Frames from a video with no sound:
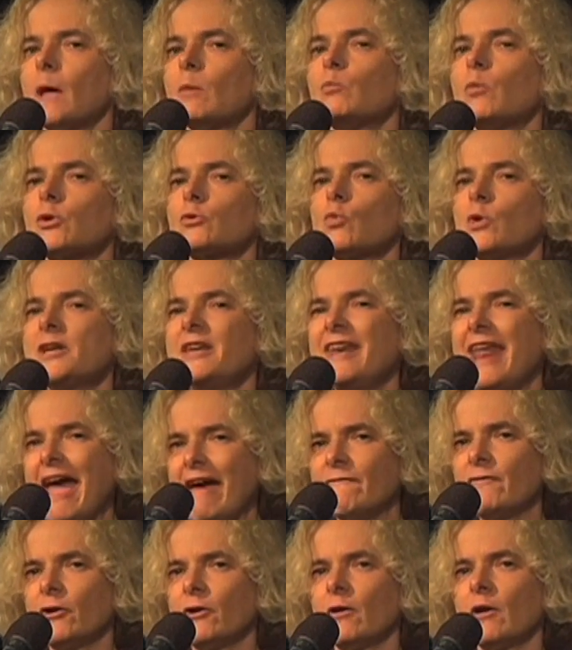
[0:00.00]
But we
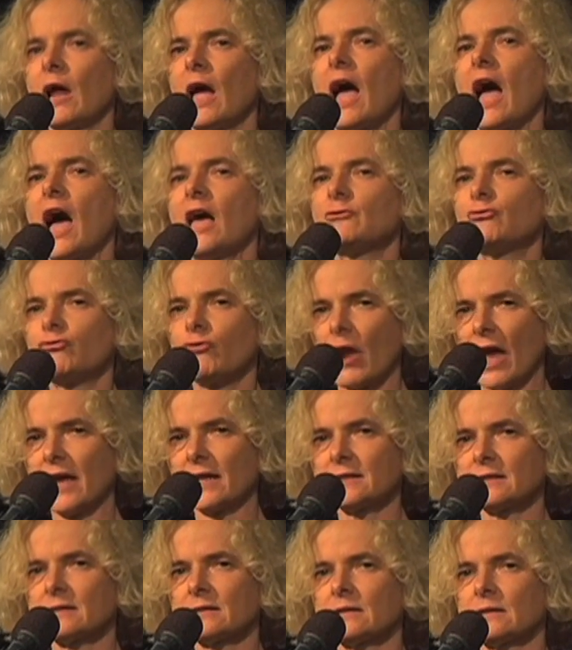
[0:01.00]
never
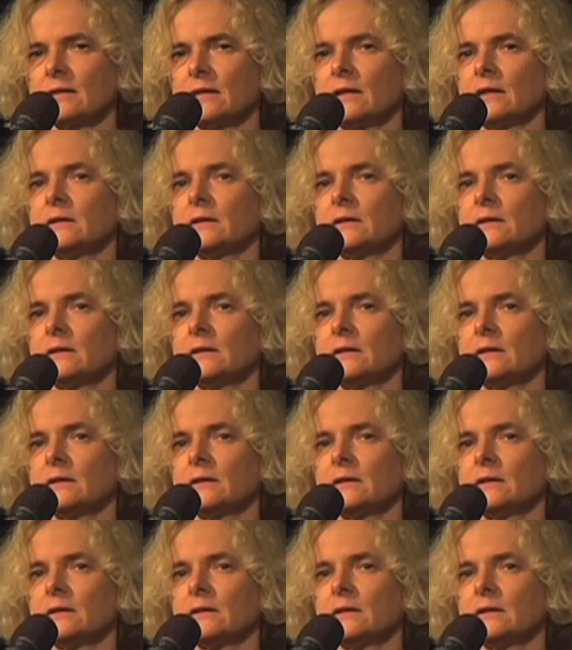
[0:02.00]
address